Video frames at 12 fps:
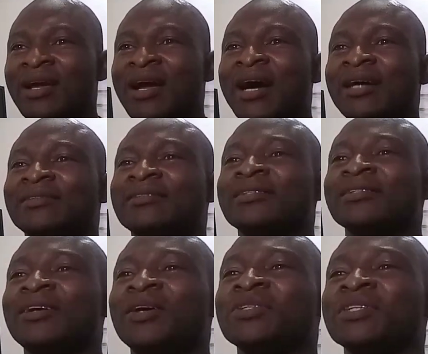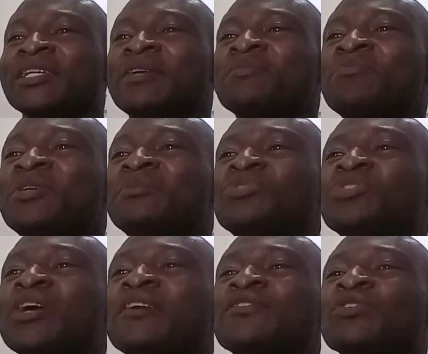As ultrasound beam
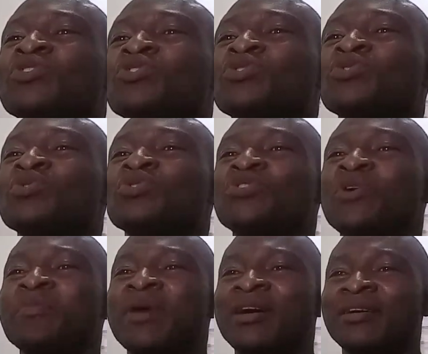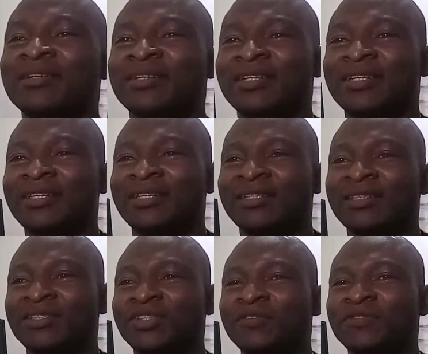travels through normal
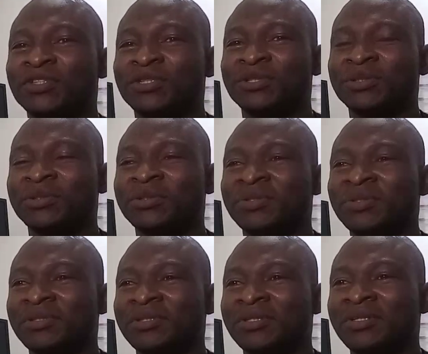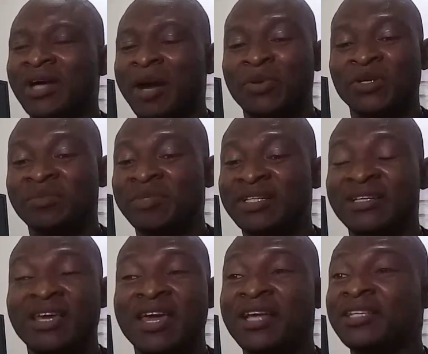soft tissue,
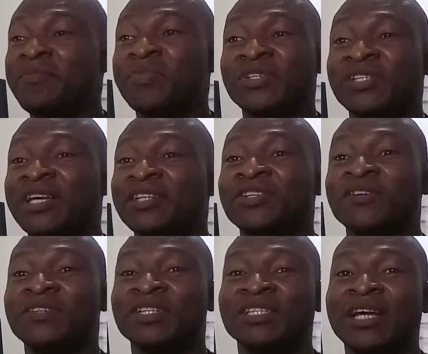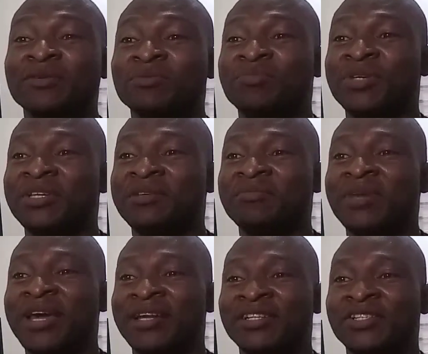approximately 80% of the sound beam
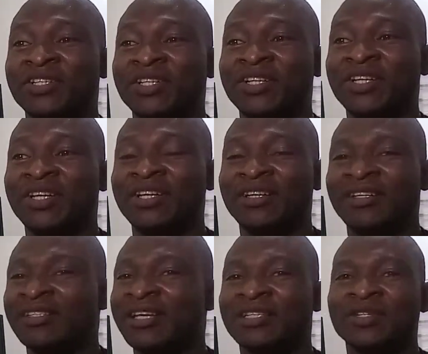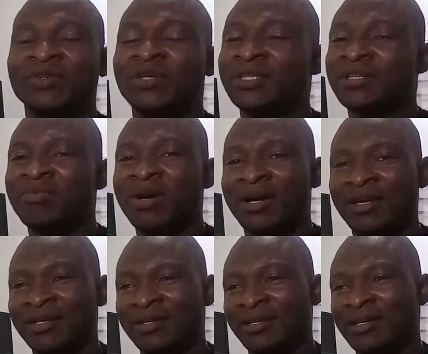energy is attenuated
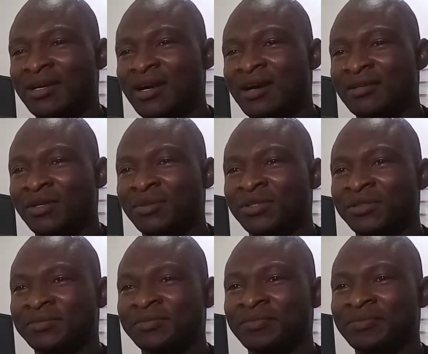by absorption.